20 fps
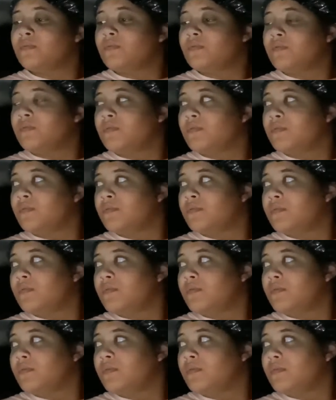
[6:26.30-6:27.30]

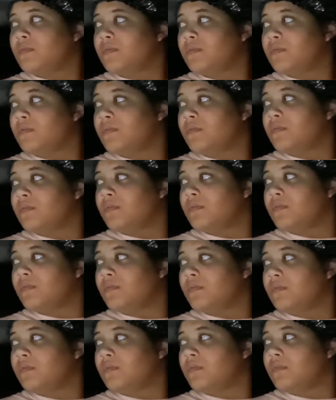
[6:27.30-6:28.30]

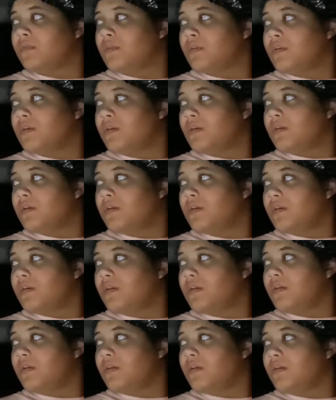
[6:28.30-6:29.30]

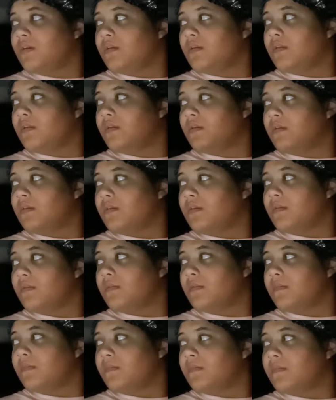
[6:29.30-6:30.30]

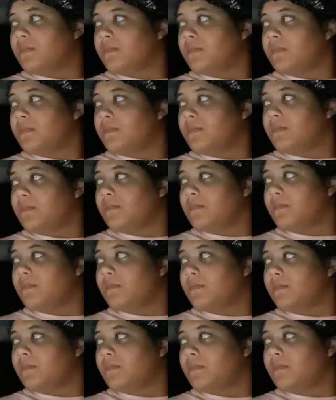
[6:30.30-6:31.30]

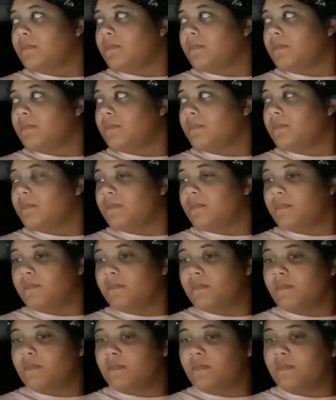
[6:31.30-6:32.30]

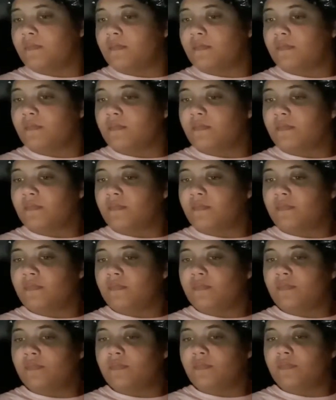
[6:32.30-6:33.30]

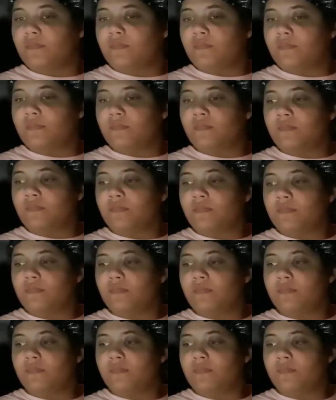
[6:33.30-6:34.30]
[no speech]